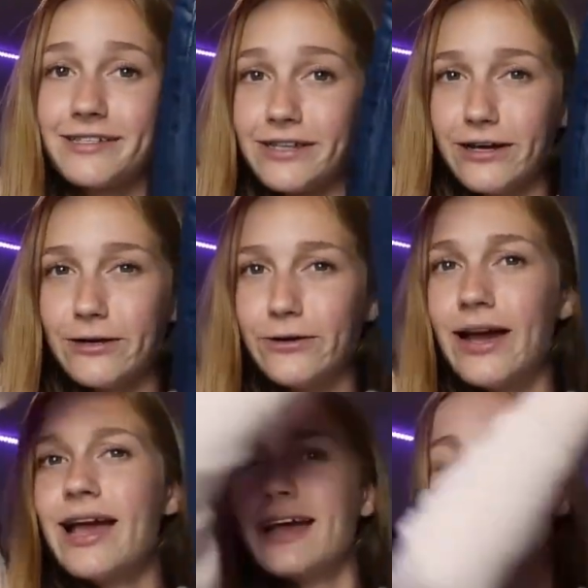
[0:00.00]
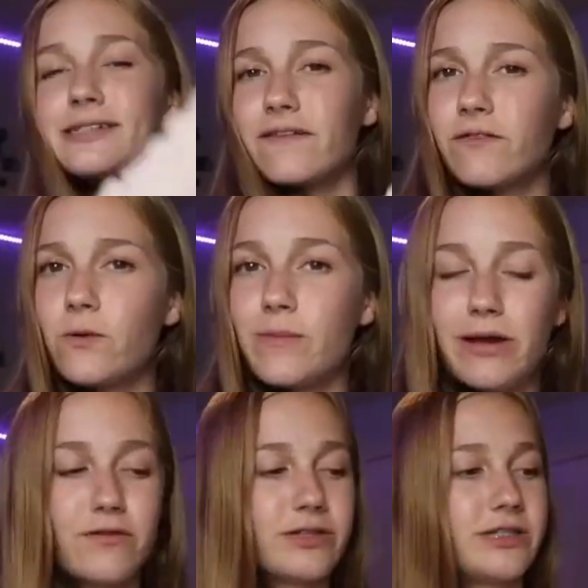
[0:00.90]
So definitely way
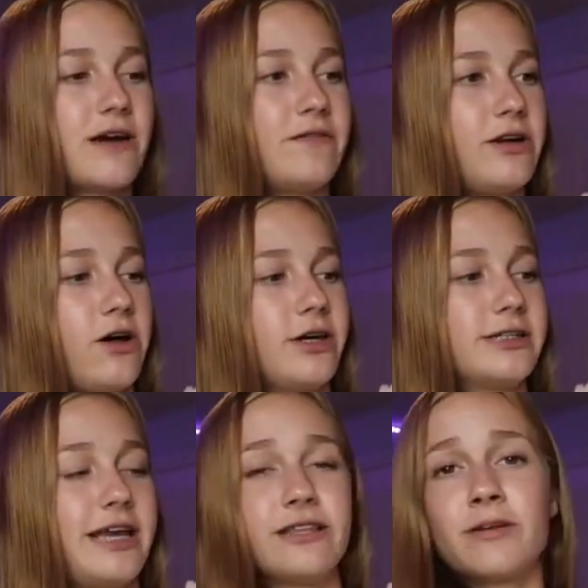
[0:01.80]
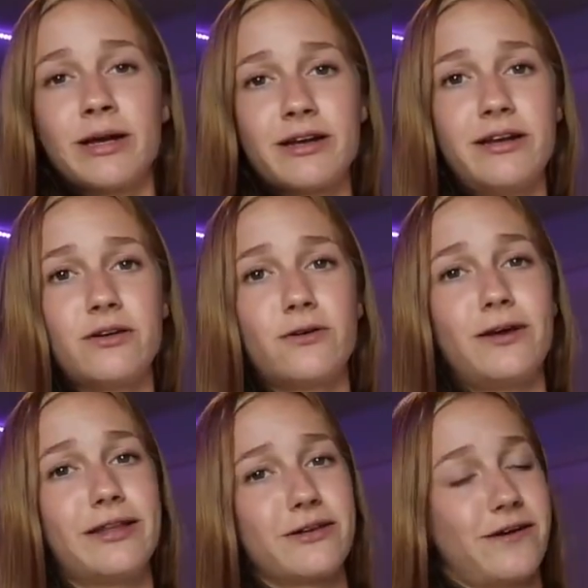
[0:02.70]
better than $70, and they're American Eagle
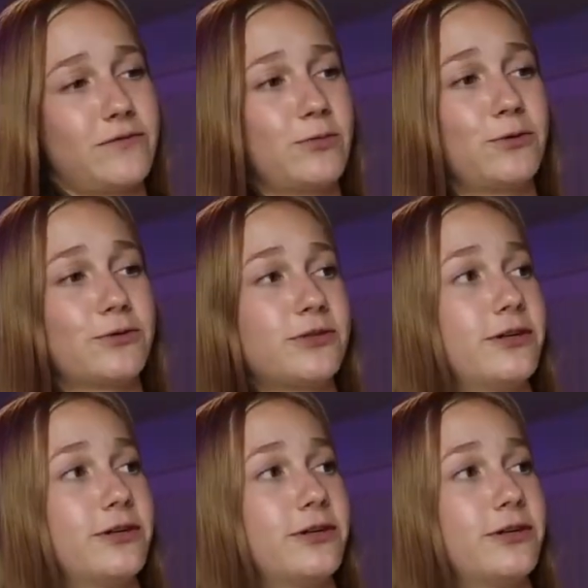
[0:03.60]
and they're comfortable,